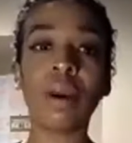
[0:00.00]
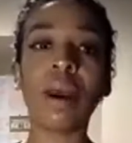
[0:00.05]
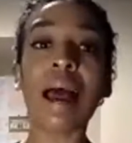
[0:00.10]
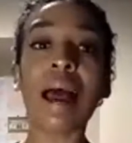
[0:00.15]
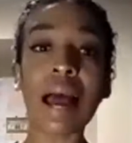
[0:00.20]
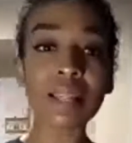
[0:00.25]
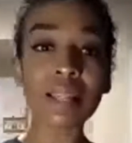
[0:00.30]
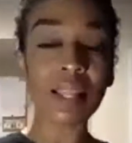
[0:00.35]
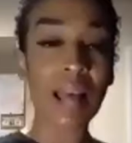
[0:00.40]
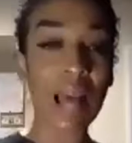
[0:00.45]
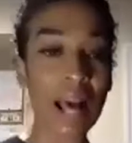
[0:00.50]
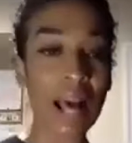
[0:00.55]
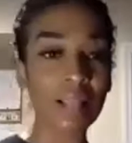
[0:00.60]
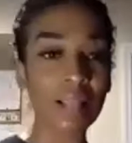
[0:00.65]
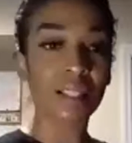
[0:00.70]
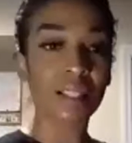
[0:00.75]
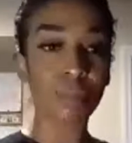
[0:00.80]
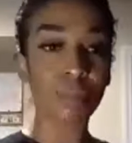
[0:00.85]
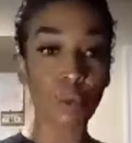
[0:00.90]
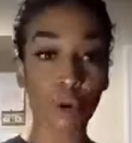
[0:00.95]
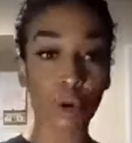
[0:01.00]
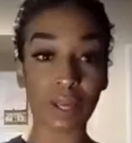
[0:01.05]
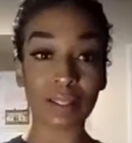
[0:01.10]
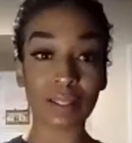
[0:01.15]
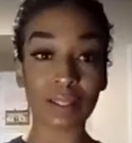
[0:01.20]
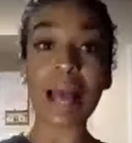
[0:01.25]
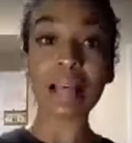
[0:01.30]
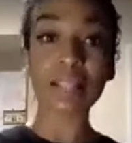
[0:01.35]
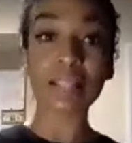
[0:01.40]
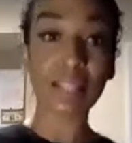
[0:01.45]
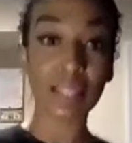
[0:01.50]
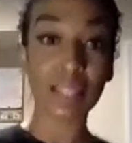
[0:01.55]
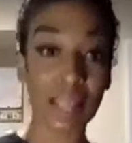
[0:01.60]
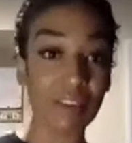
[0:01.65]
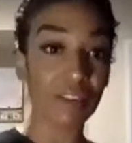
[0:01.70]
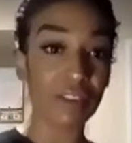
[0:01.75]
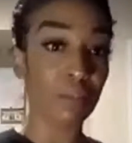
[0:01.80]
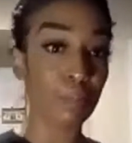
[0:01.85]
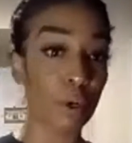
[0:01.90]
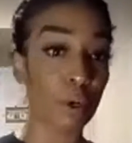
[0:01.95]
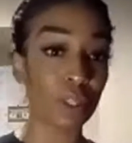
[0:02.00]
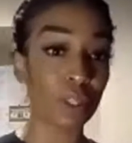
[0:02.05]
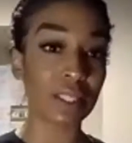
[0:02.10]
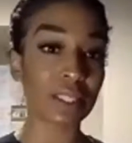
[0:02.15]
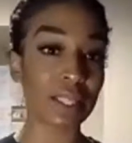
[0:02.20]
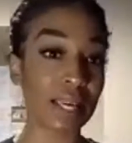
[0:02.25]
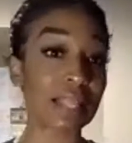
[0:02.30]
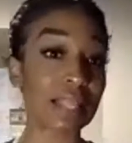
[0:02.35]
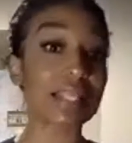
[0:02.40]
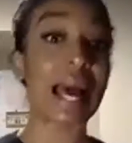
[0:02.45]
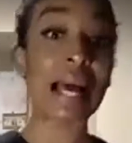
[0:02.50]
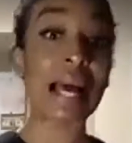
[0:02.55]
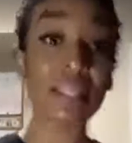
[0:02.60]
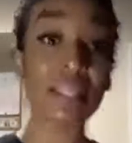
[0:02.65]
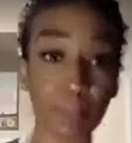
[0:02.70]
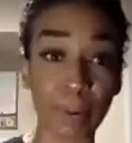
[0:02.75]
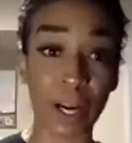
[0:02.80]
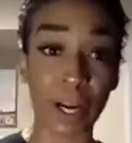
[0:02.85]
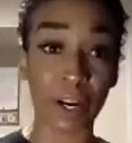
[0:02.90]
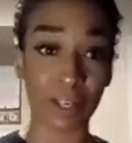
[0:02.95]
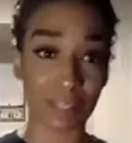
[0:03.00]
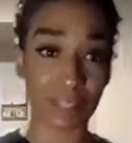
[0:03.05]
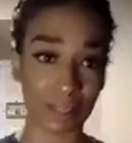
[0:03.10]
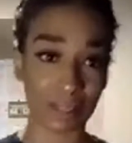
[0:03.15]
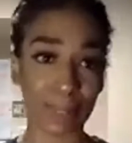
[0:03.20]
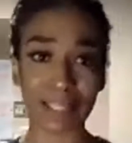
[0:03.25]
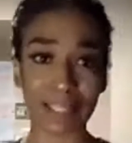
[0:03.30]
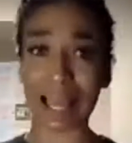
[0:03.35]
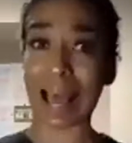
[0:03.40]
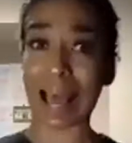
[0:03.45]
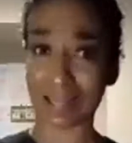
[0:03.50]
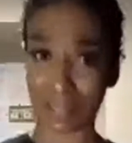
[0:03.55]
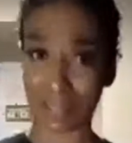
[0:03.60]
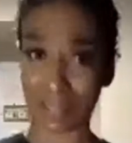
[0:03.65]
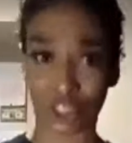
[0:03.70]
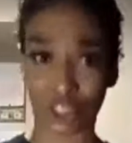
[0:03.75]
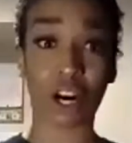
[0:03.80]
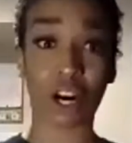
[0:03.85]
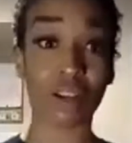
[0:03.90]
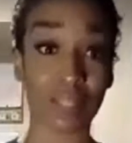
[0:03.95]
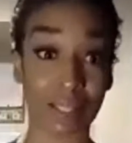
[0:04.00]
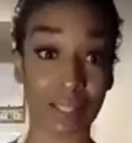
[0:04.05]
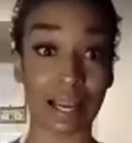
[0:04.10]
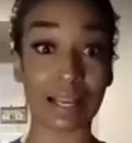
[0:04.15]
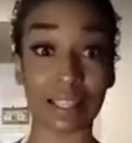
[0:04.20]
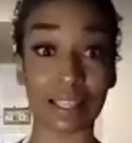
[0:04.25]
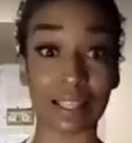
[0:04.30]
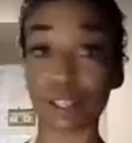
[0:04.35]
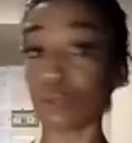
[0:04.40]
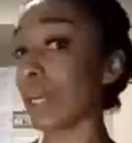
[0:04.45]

as the Alex Mortons, as the David Monetiers, as the Paris Simmons, as the Charles Dysons.